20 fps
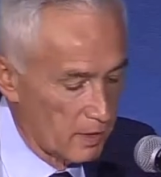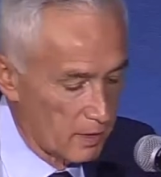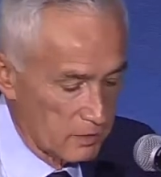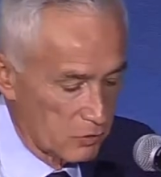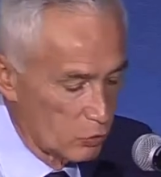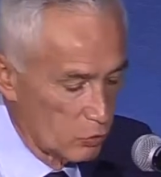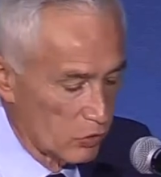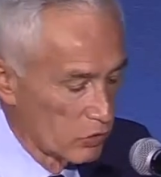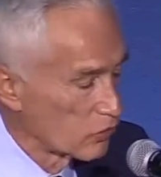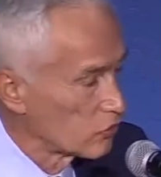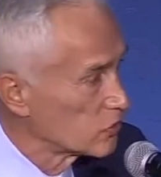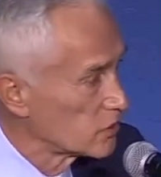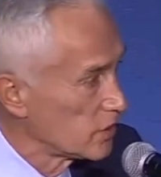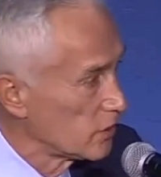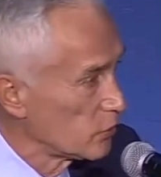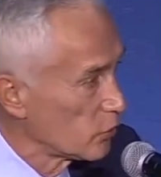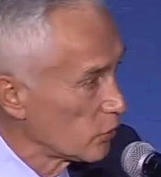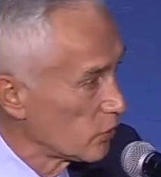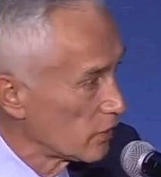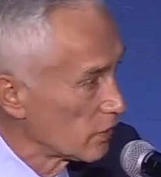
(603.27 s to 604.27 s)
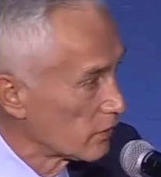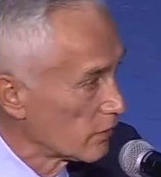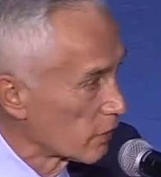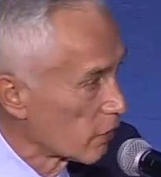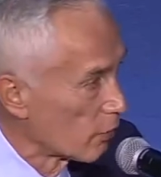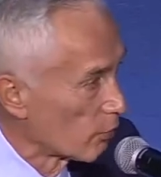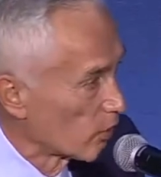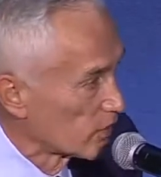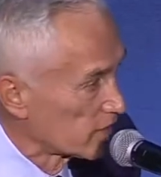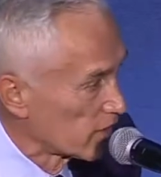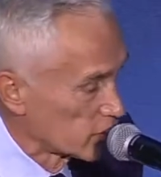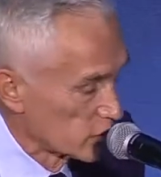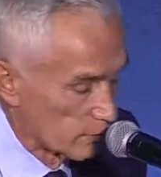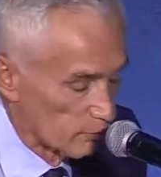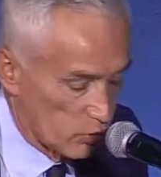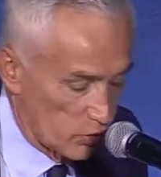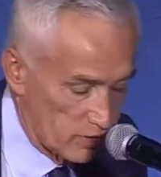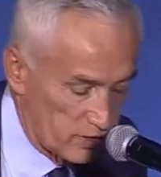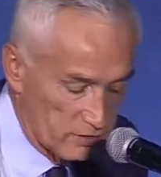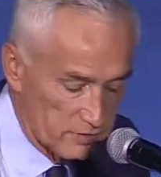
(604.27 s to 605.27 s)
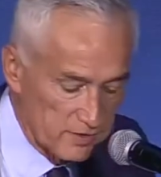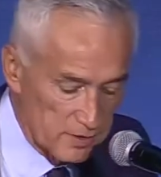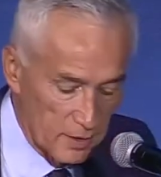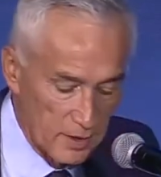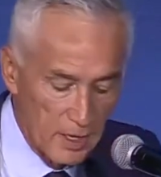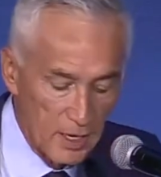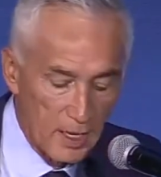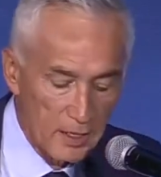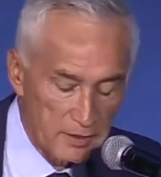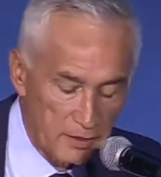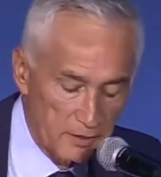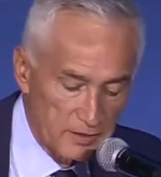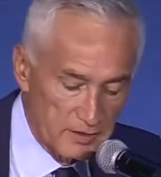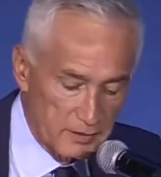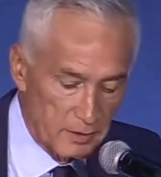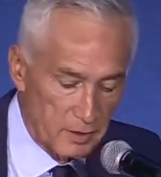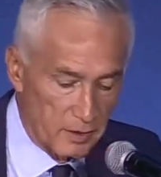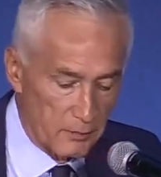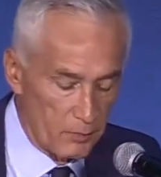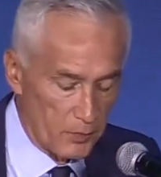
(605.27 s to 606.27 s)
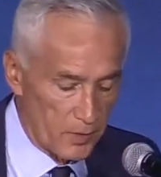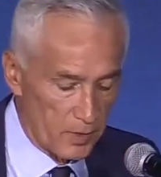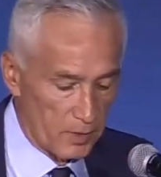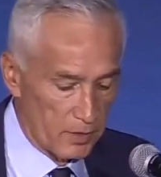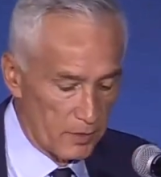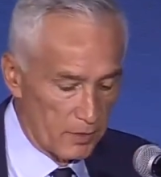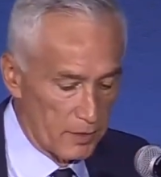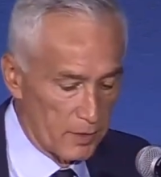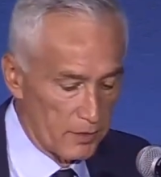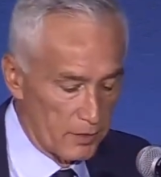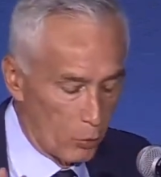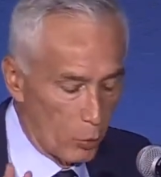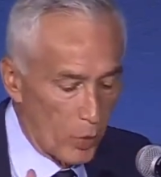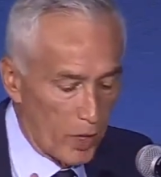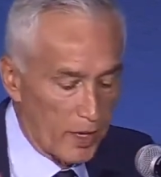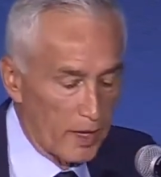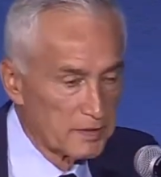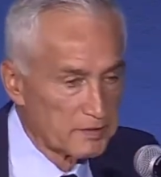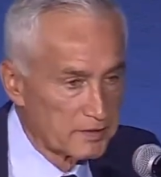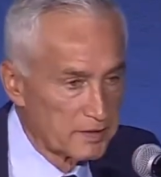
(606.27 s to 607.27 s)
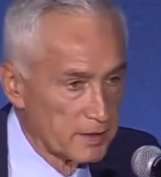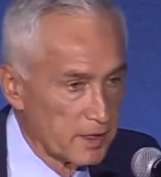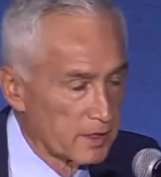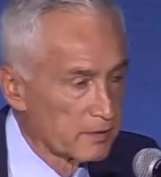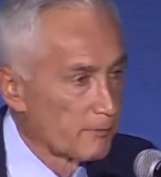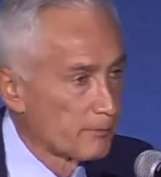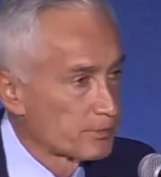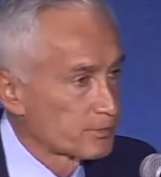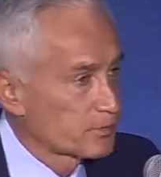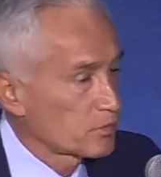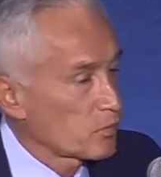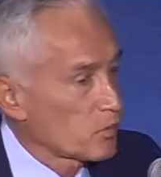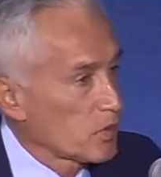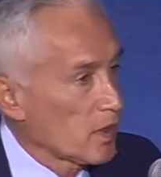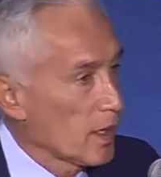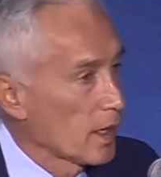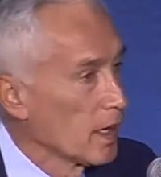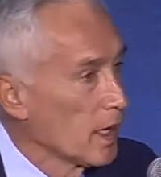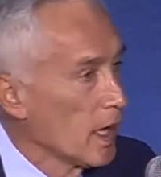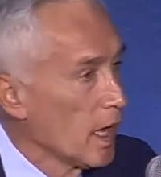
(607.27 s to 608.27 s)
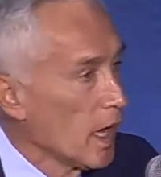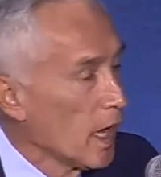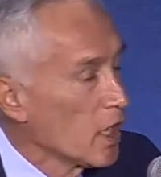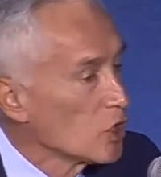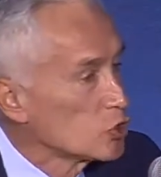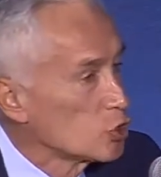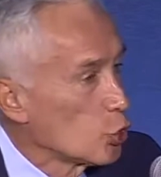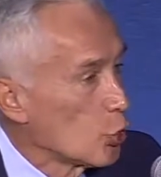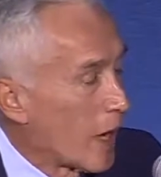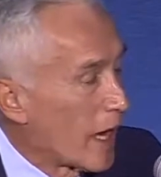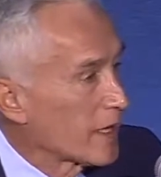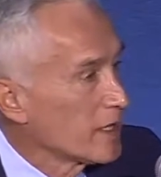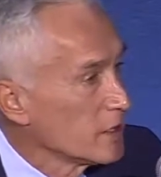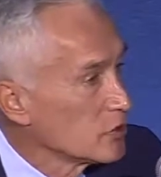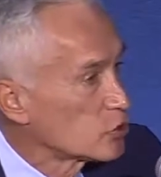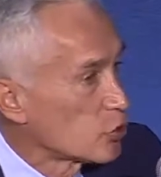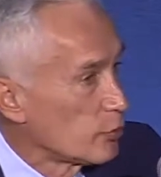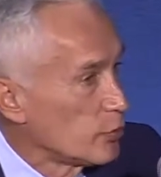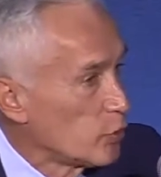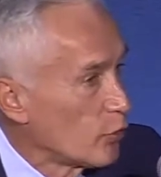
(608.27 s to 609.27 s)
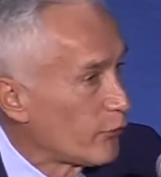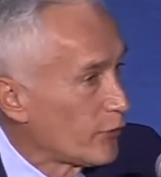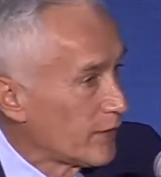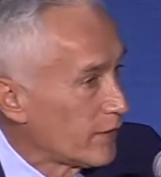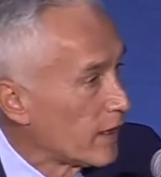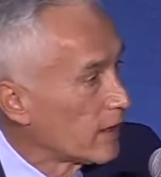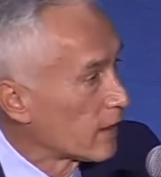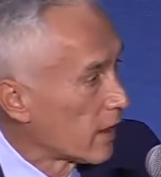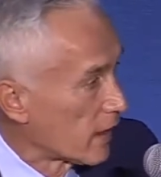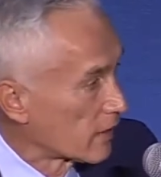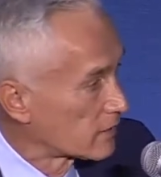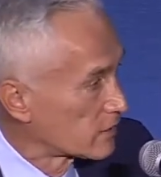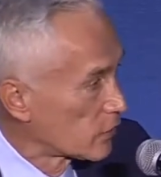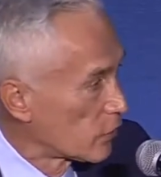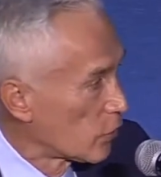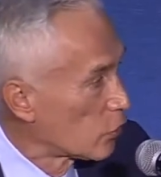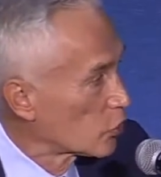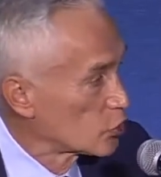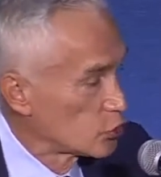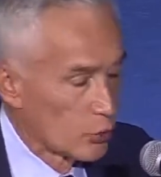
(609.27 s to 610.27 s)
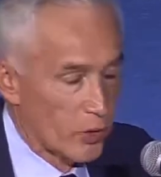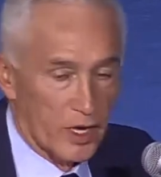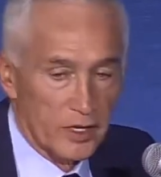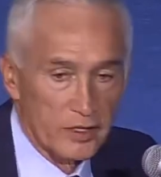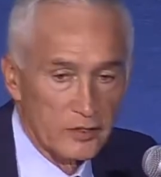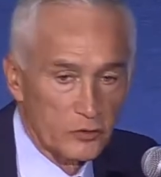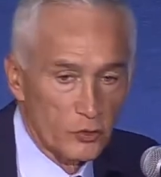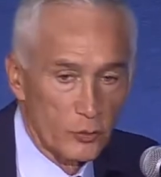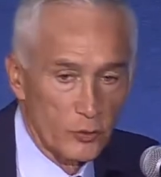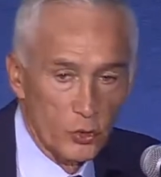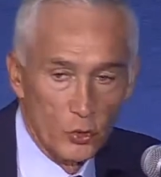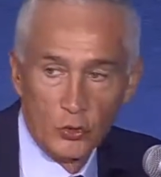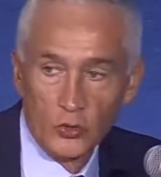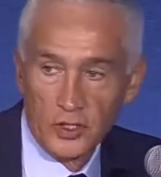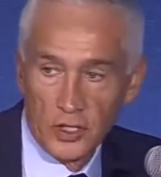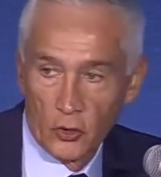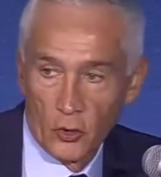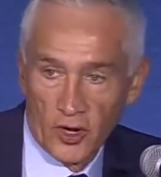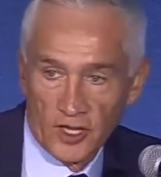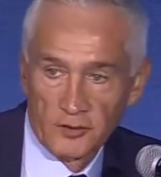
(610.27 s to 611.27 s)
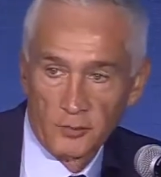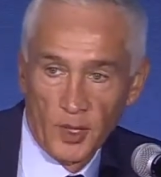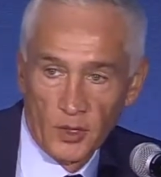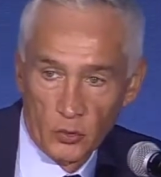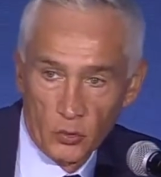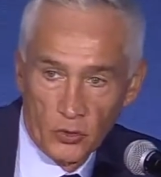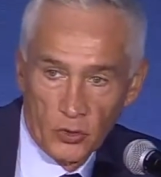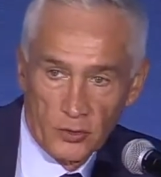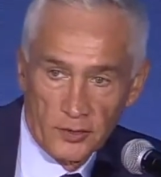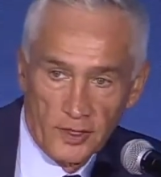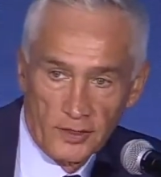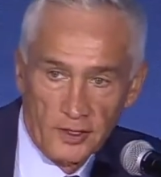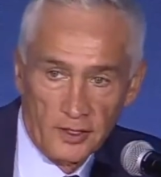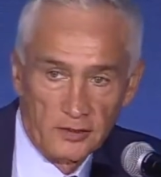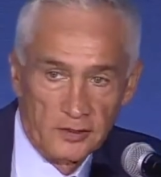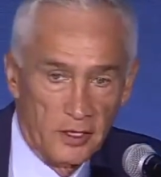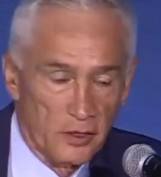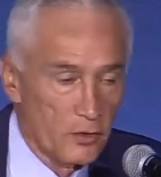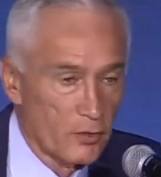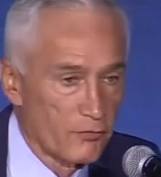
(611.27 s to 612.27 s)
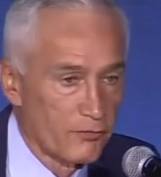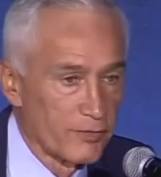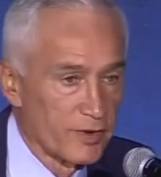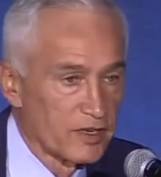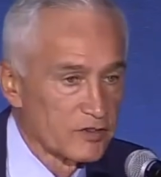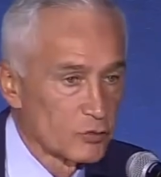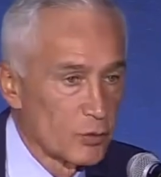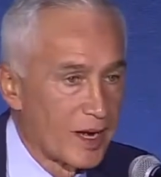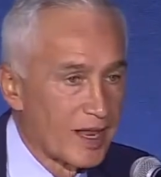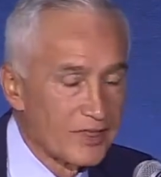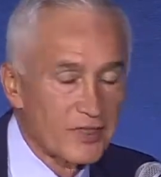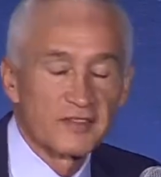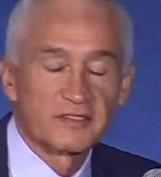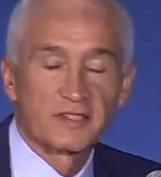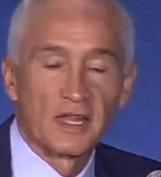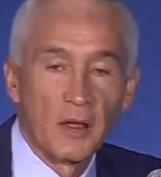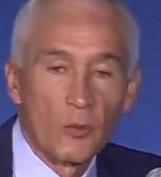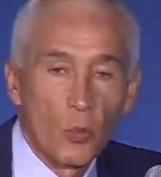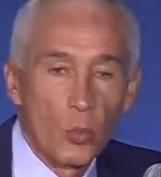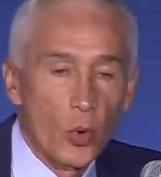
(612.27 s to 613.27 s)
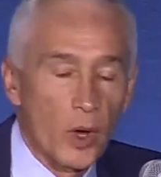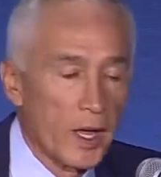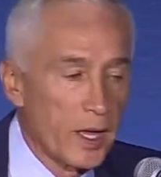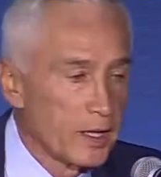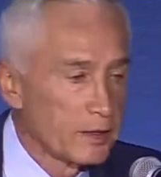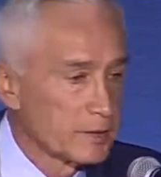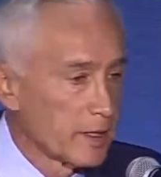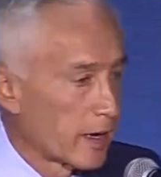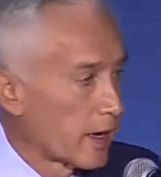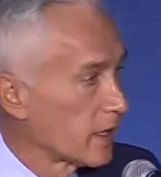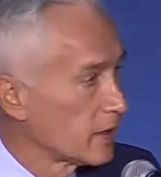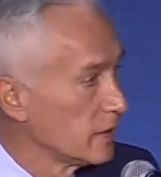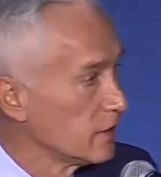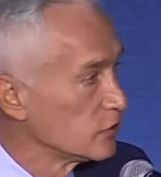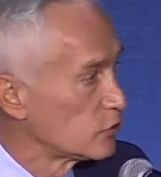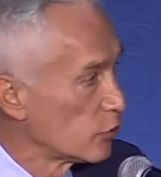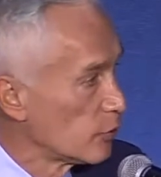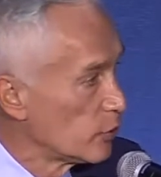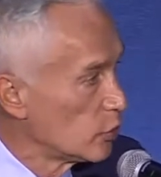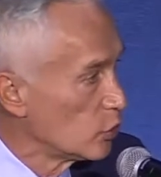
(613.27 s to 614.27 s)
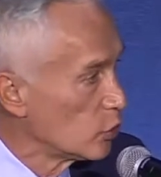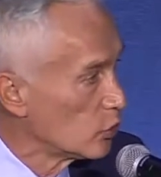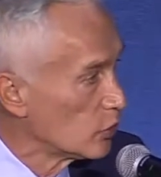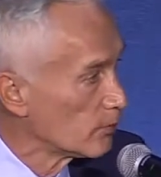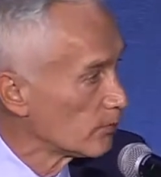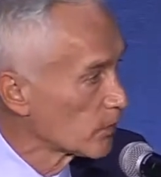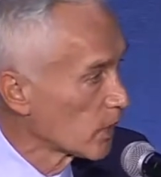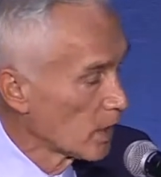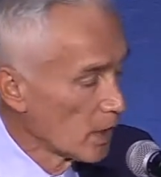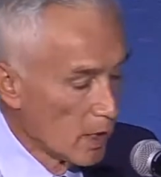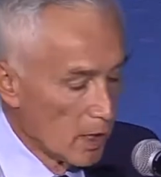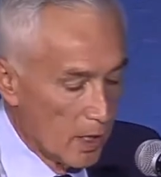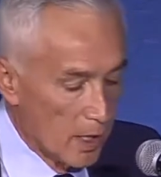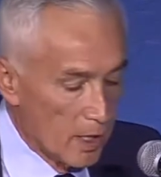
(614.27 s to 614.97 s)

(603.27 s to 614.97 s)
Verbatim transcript: and I couldn't continue the, the conversation. But here's, here's the, the way I see it. Should I interview Fidel Castro or should I interview Nicolas Maduro, the dictator of Venezuela, the same way that I interview